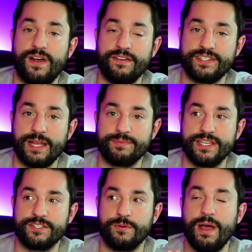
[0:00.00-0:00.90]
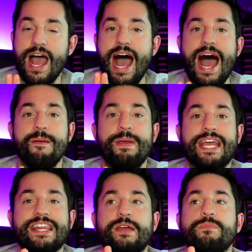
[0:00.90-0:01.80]
five-step system, I
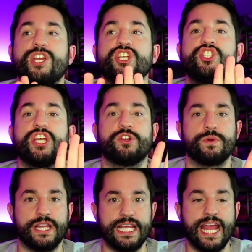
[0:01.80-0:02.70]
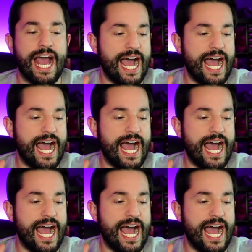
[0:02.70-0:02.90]
make them generally.